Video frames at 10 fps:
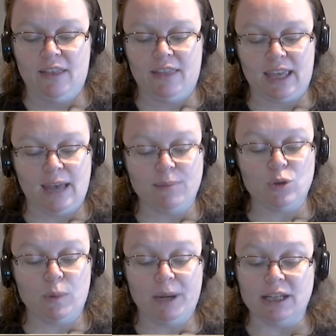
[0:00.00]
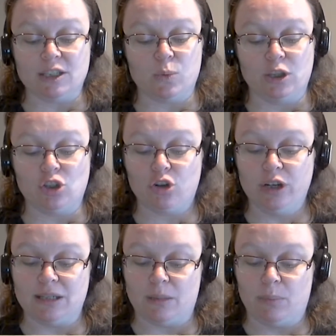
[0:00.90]
they came to a place where the
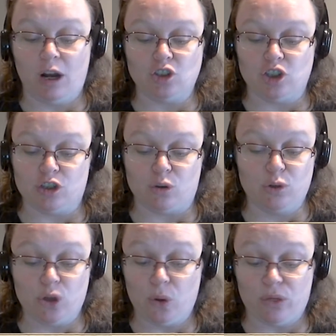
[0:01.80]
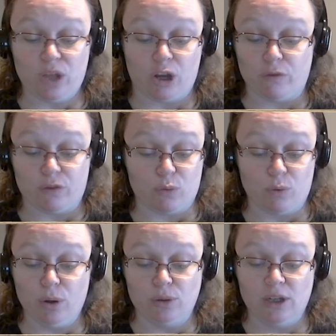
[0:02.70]
trees and branches grew so thick over the
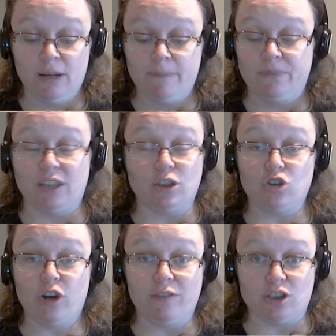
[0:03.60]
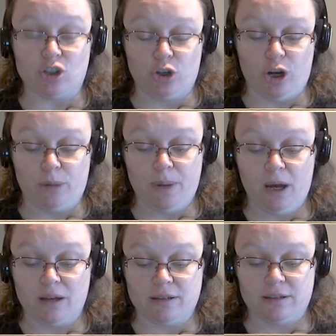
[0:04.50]
road that the travellers could not
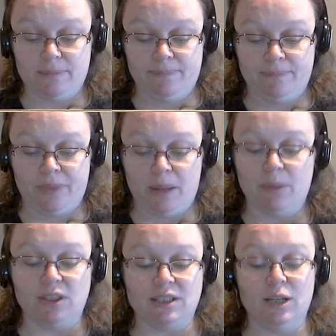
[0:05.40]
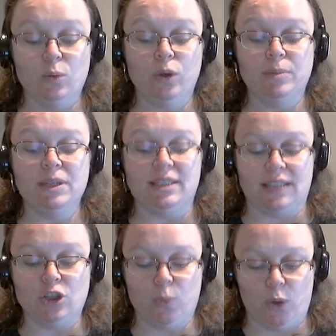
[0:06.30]
pass. But the Tin Woodman
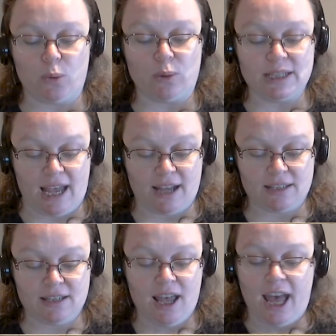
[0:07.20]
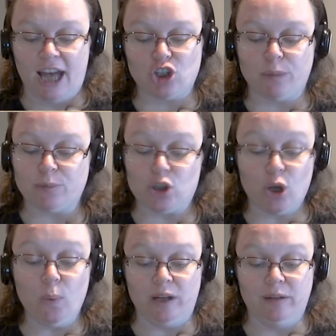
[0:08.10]
set to work with his axe, and chopped so
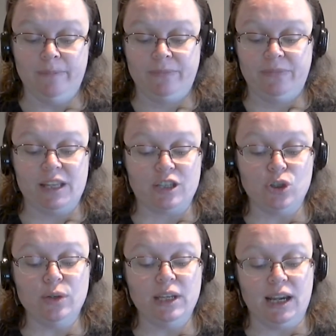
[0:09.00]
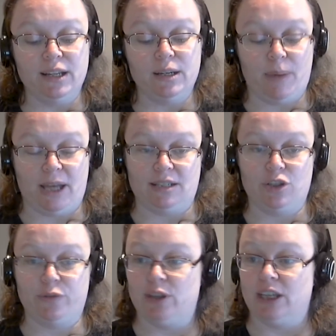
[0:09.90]
well that soon he cleared a
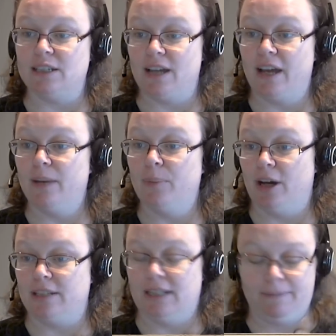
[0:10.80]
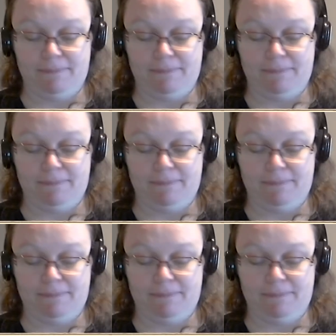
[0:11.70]
passage for the entire party.